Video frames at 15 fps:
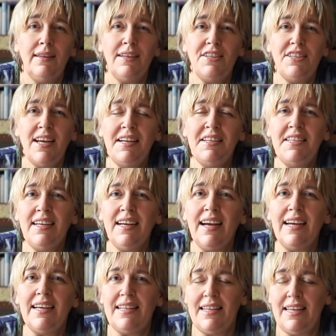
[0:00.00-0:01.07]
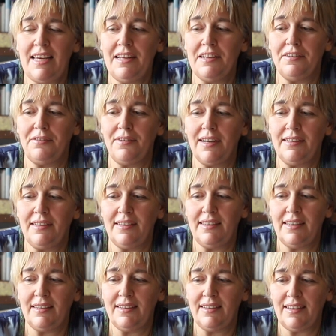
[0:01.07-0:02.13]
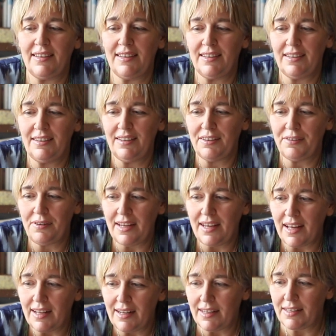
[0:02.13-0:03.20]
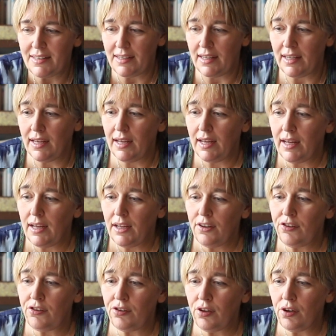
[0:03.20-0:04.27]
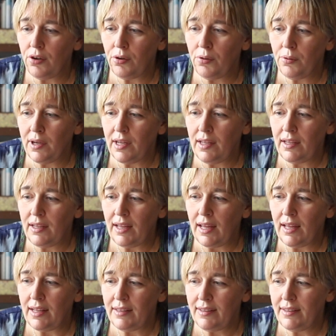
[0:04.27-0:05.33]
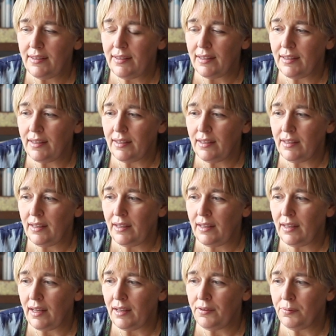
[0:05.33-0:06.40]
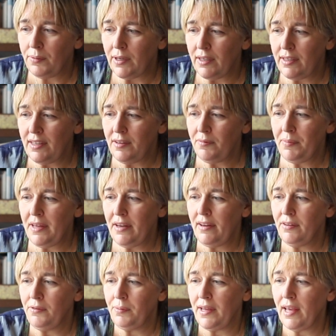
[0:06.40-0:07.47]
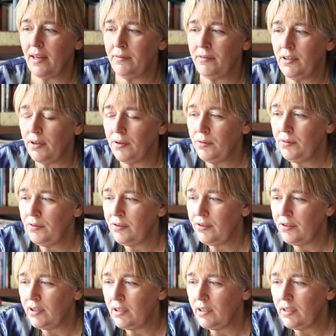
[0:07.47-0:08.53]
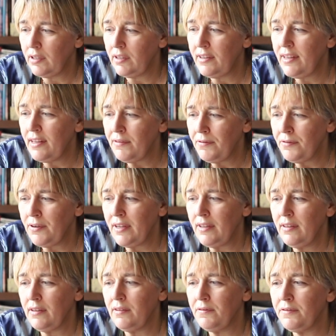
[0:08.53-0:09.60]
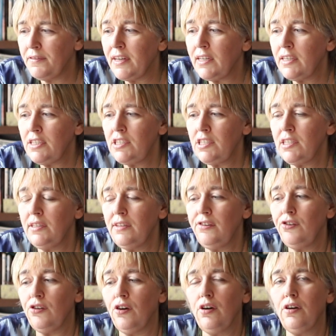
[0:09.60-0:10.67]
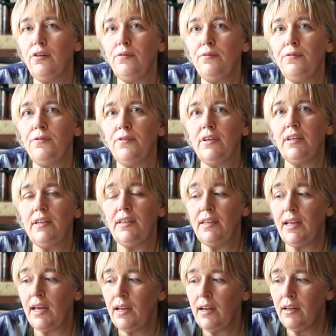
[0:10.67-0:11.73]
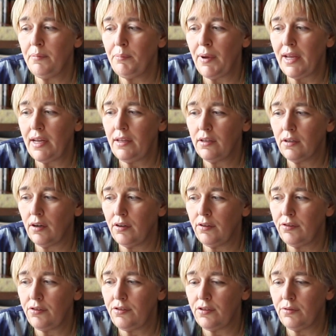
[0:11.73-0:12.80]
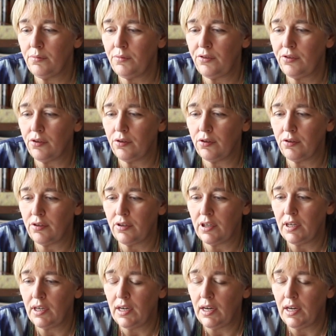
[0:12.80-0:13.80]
changing ideal rather than the reality. So at the Edwardian period we have those different versions of tailor-made costumes or